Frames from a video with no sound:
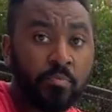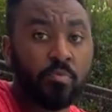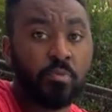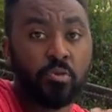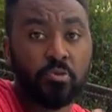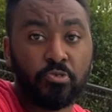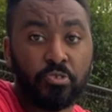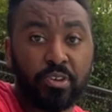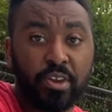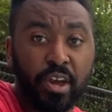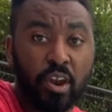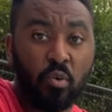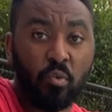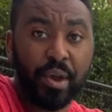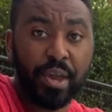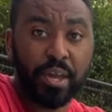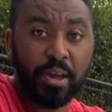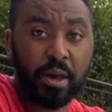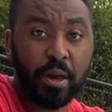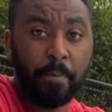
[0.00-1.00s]
So you gotta
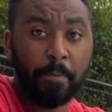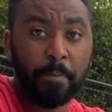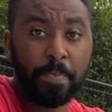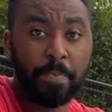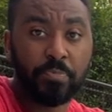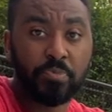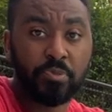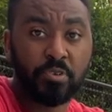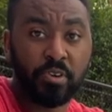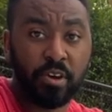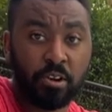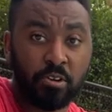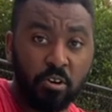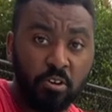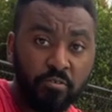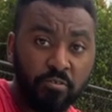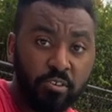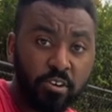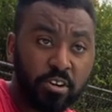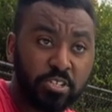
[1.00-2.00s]
wake up, you gotta
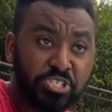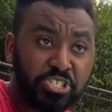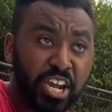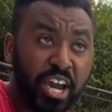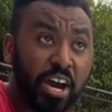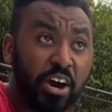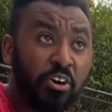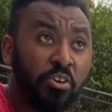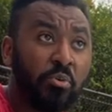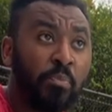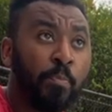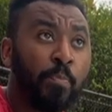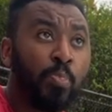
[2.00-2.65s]
go for a chow.